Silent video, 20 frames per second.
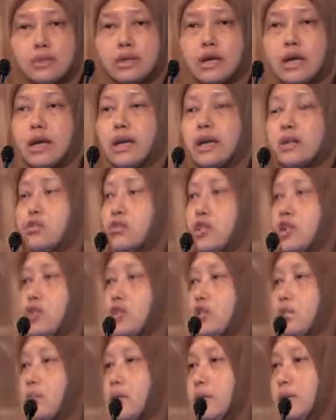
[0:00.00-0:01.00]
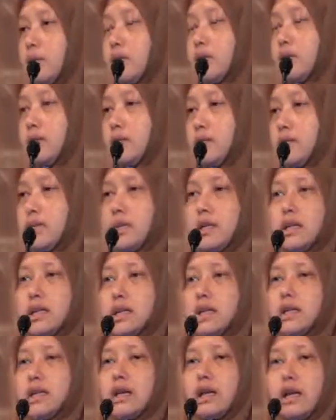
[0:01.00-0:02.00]
I treasure my business.
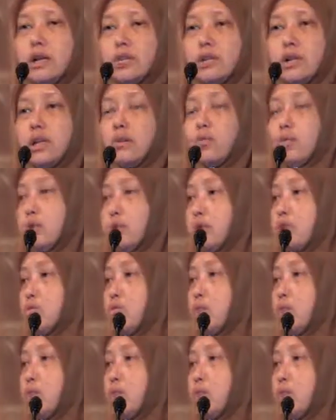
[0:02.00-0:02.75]
I really want it